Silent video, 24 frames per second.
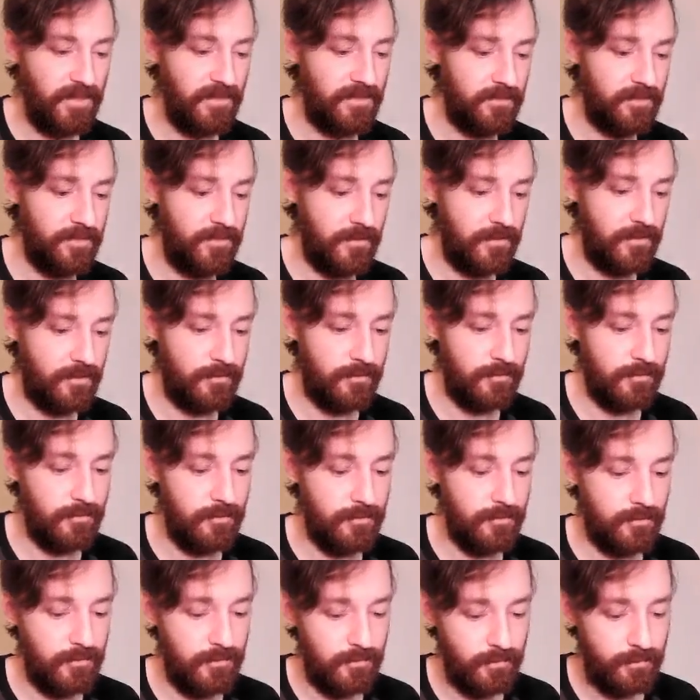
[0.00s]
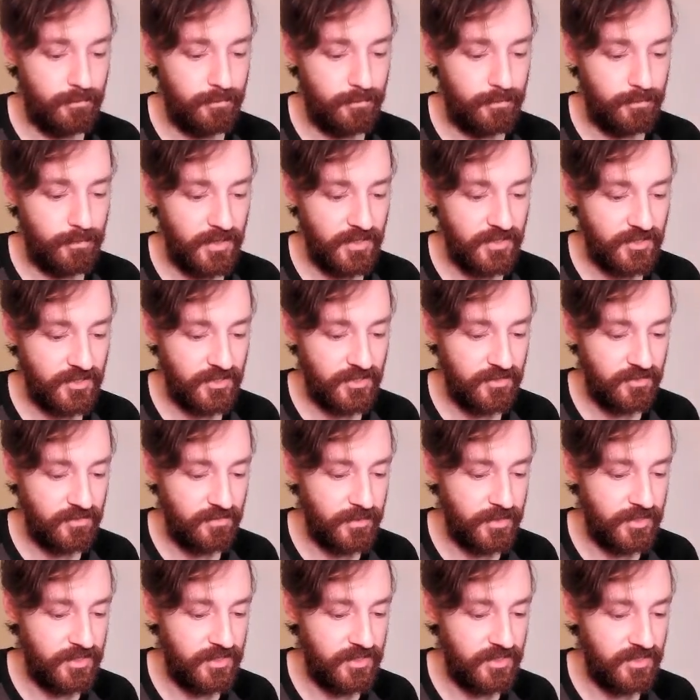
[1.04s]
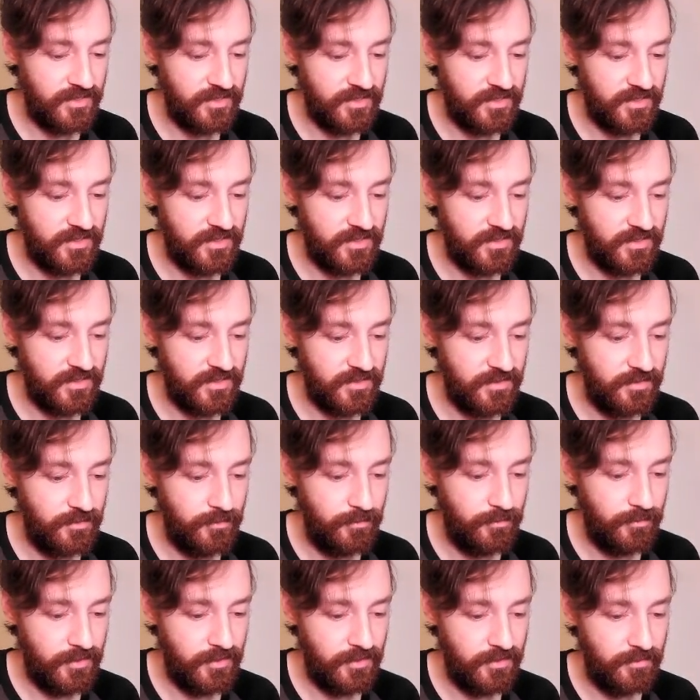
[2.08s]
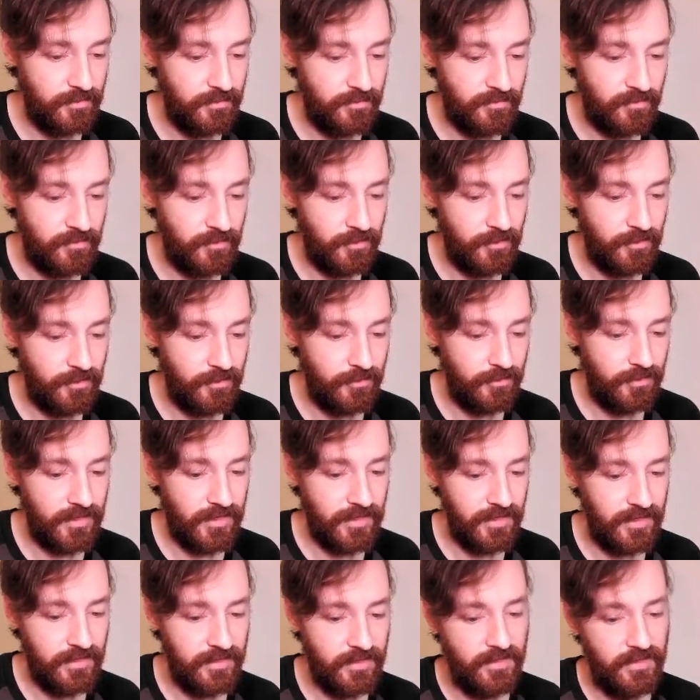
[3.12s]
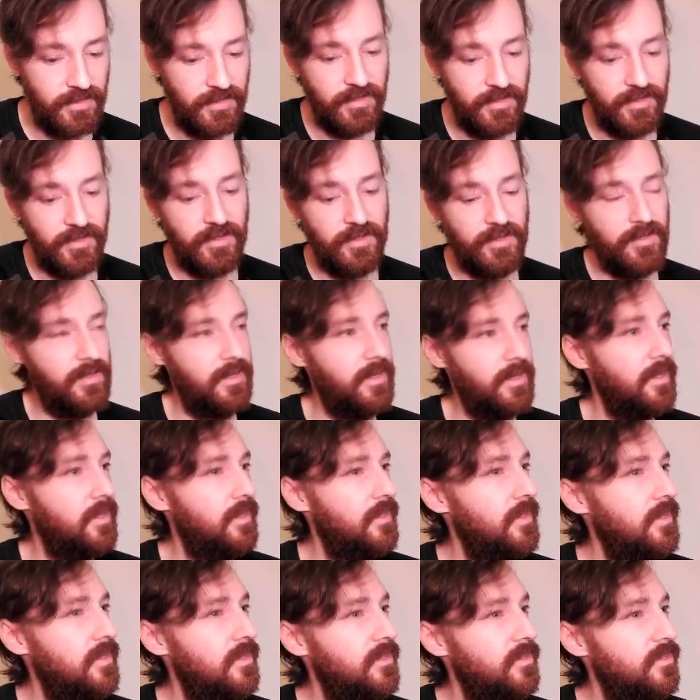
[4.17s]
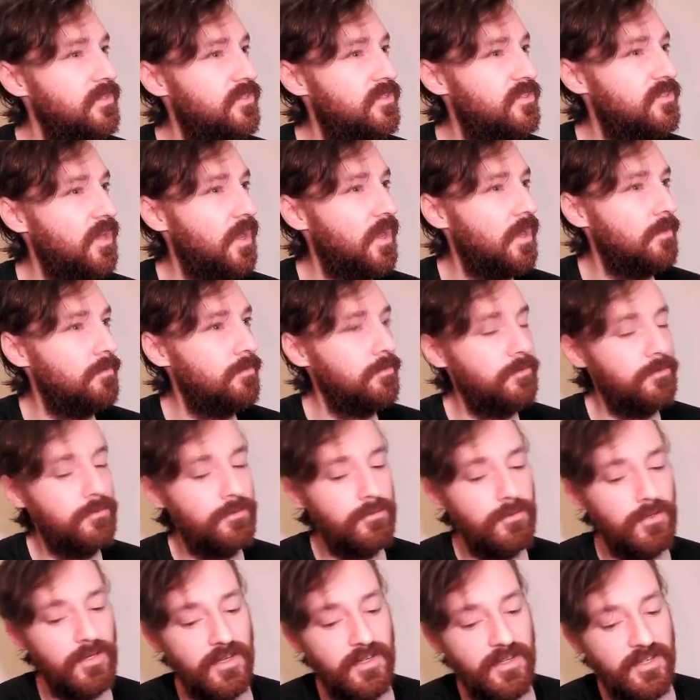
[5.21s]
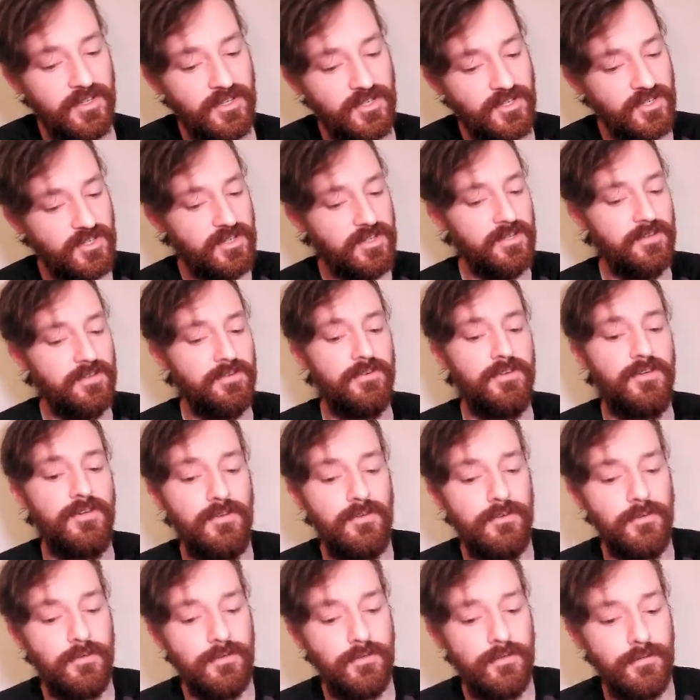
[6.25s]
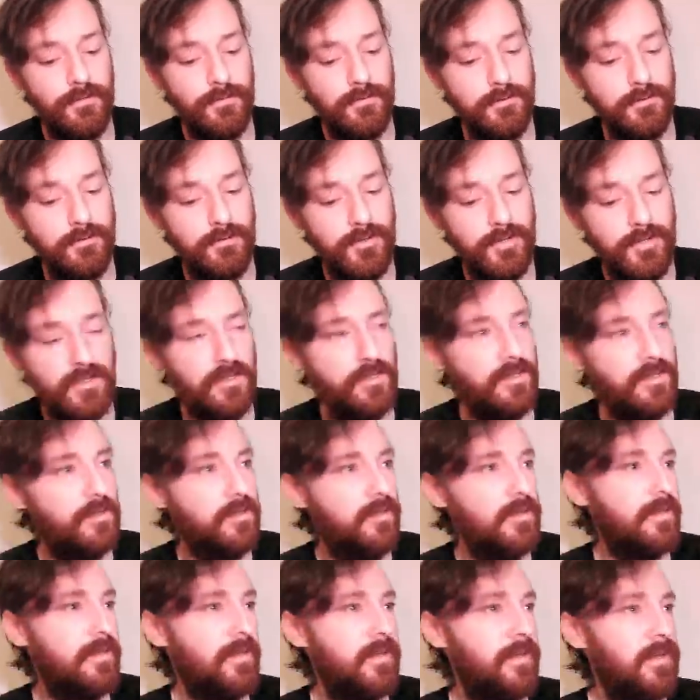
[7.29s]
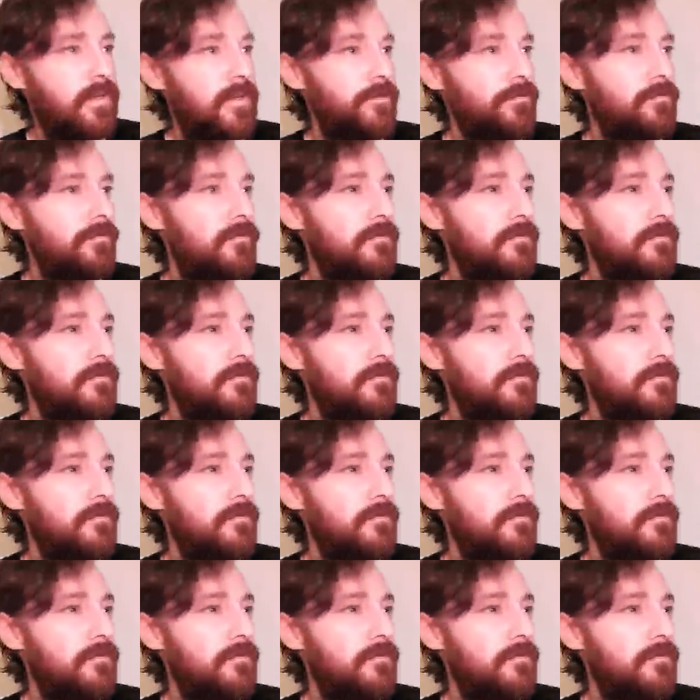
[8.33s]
So, bunch of Majestics, one of them foil, and then double Legendary. Holy cow.